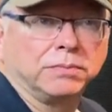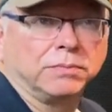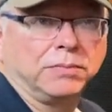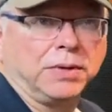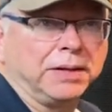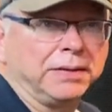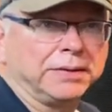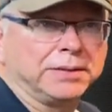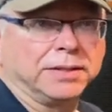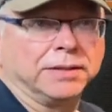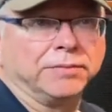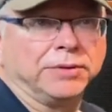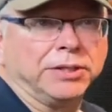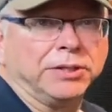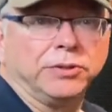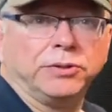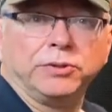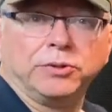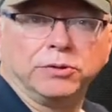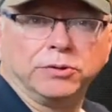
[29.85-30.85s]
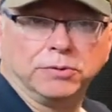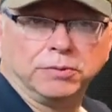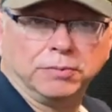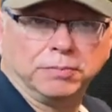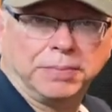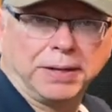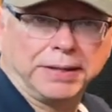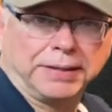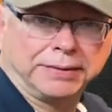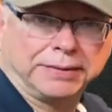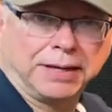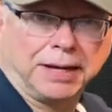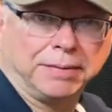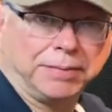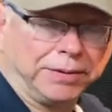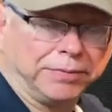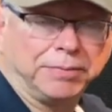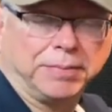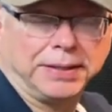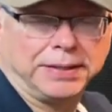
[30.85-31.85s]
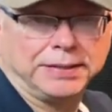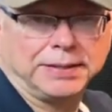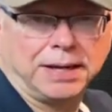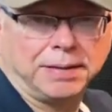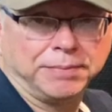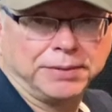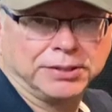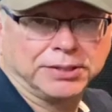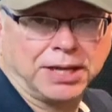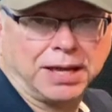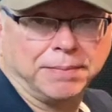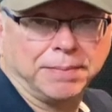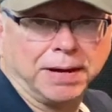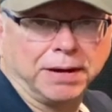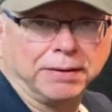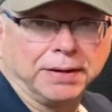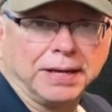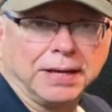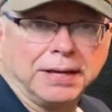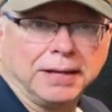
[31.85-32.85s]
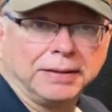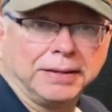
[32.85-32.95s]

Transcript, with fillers: relatively new by the time, even by the time this came out.